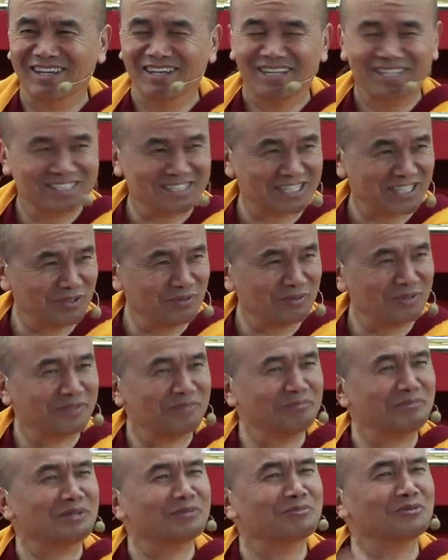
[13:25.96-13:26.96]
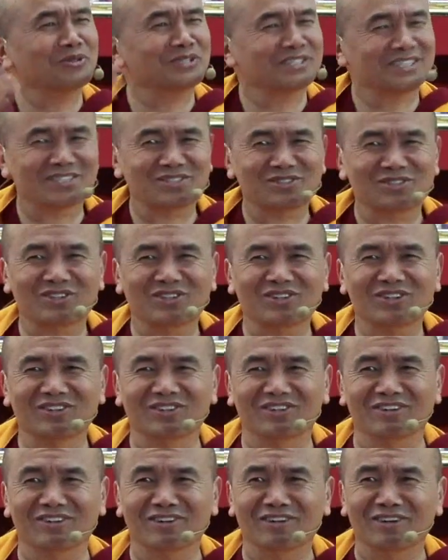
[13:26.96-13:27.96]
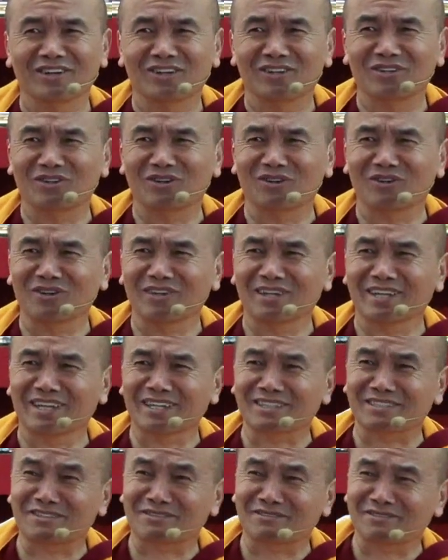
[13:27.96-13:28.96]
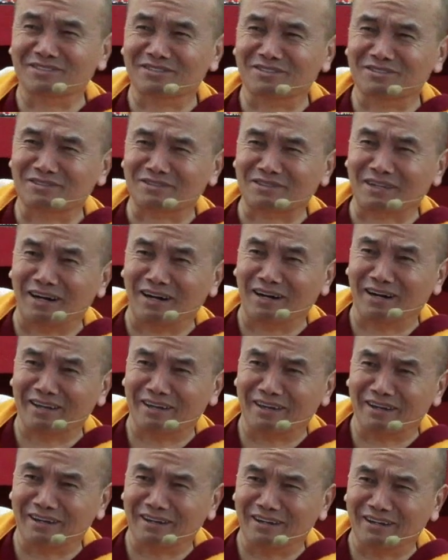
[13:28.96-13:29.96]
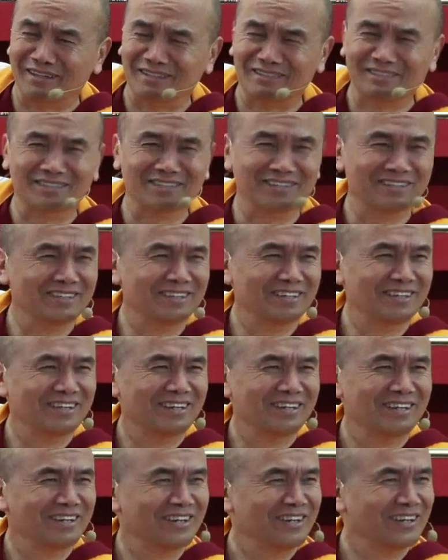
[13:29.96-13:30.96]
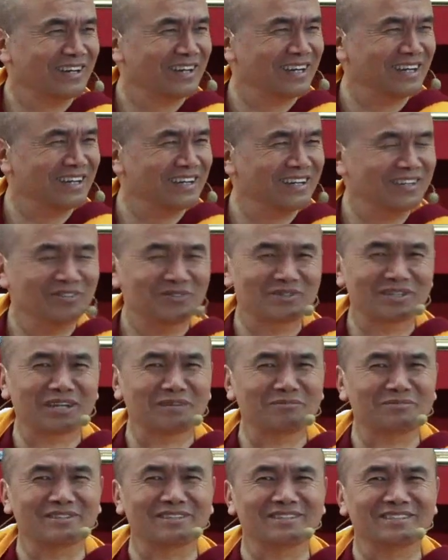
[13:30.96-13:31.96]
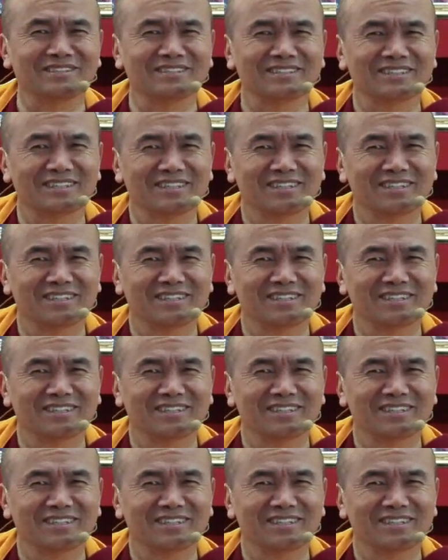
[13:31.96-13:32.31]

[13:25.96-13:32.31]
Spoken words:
Still we have many more days to go. You're all like tired. Huh? What happened?